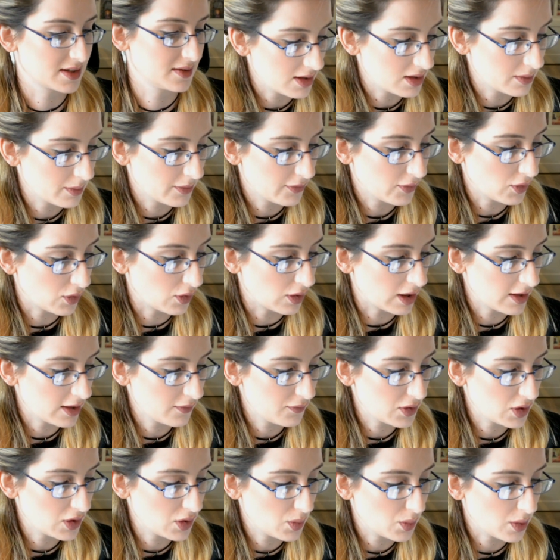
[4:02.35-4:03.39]
Number 4, if
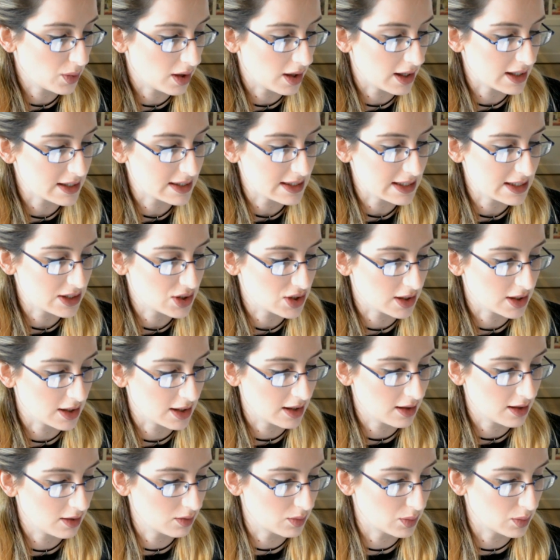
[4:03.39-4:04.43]
you were a teacher at
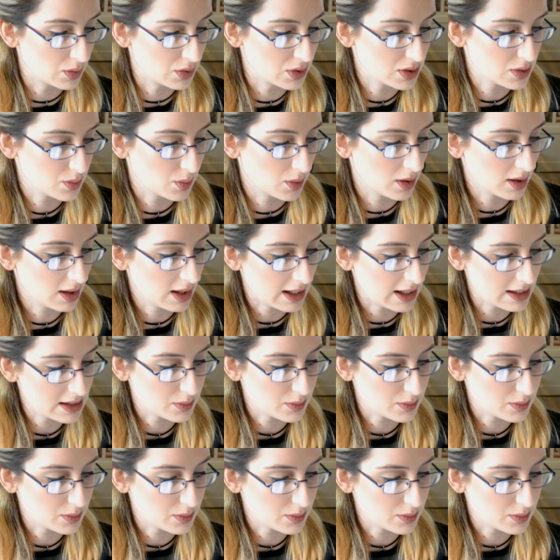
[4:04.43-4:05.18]
Hogwarts, what class